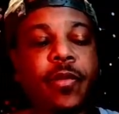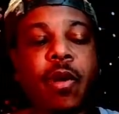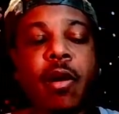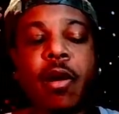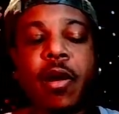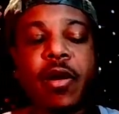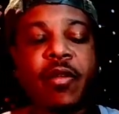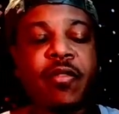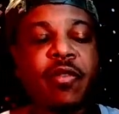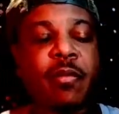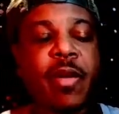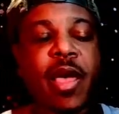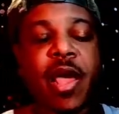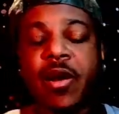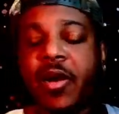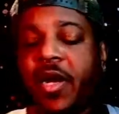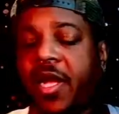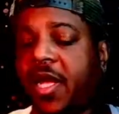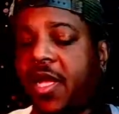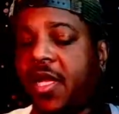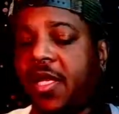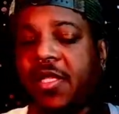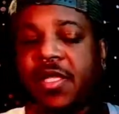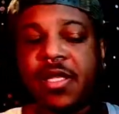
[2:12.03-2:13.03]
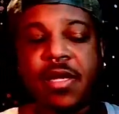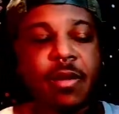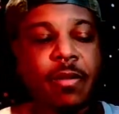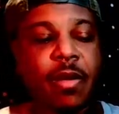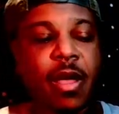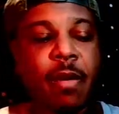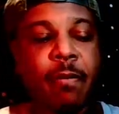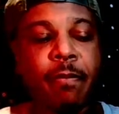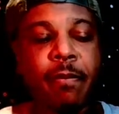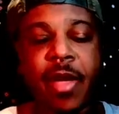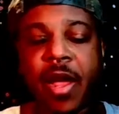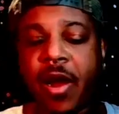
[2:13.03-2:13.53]
The heart of the matter is a,
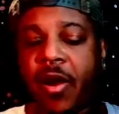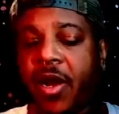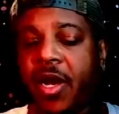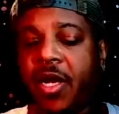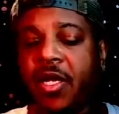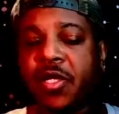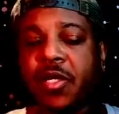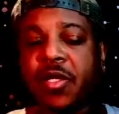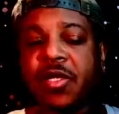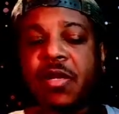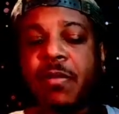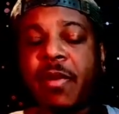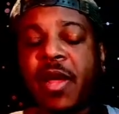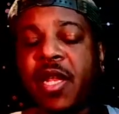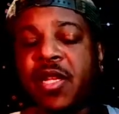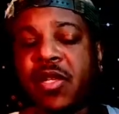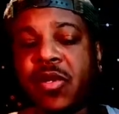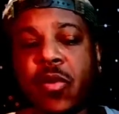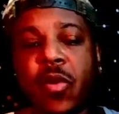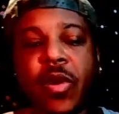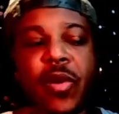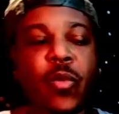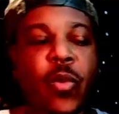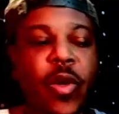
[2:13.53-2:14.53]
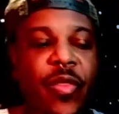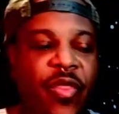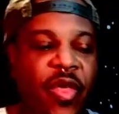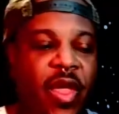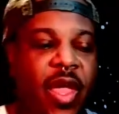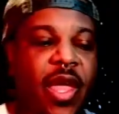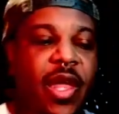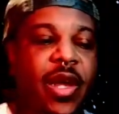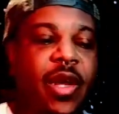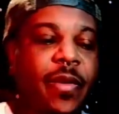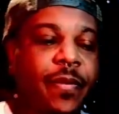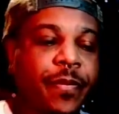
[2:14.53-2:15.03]
a marriage. So somebody's going
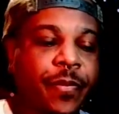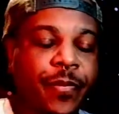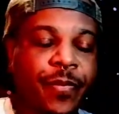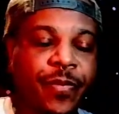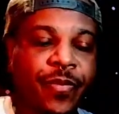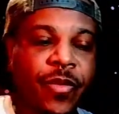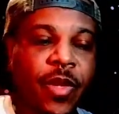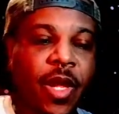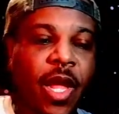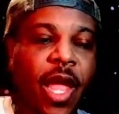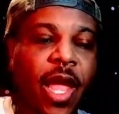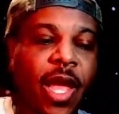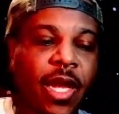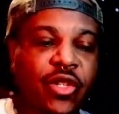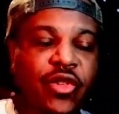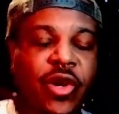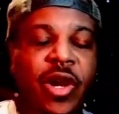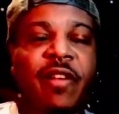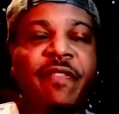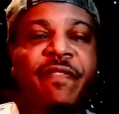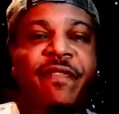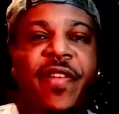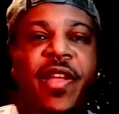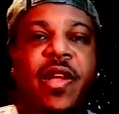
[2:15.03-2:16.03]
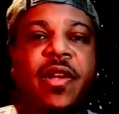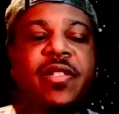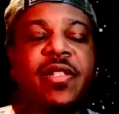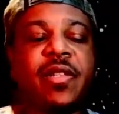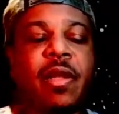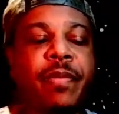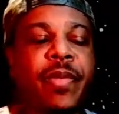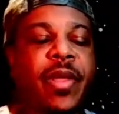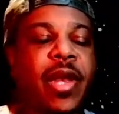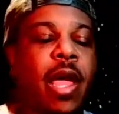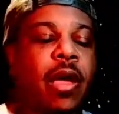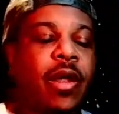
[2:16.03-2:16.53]
within and trying to figure
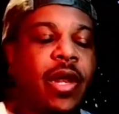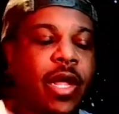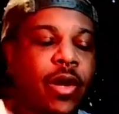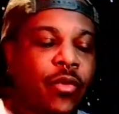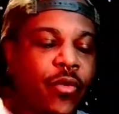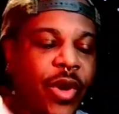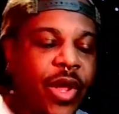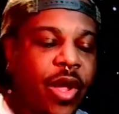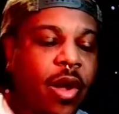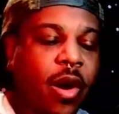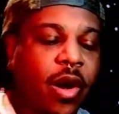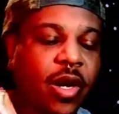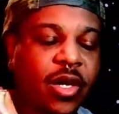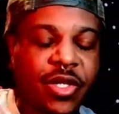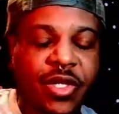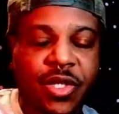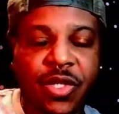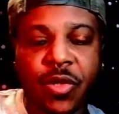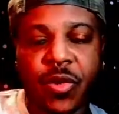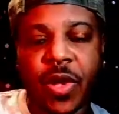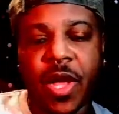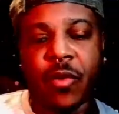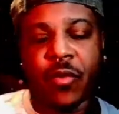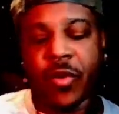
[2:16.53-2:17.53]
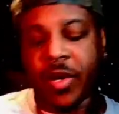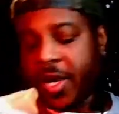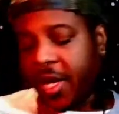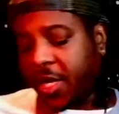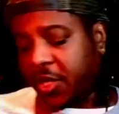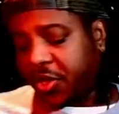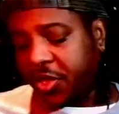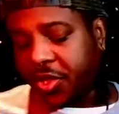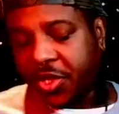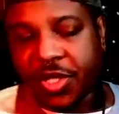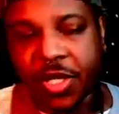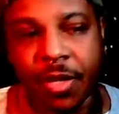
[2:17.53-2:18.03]
something out in regards to a
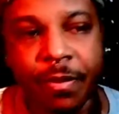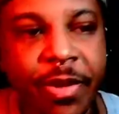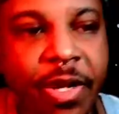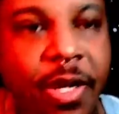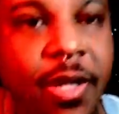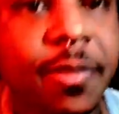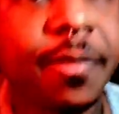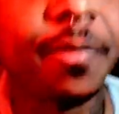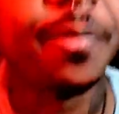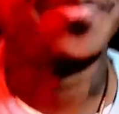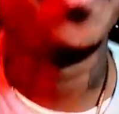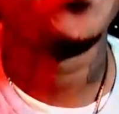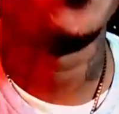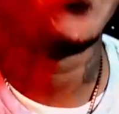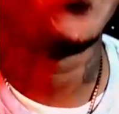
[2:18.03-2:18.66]
relationship here.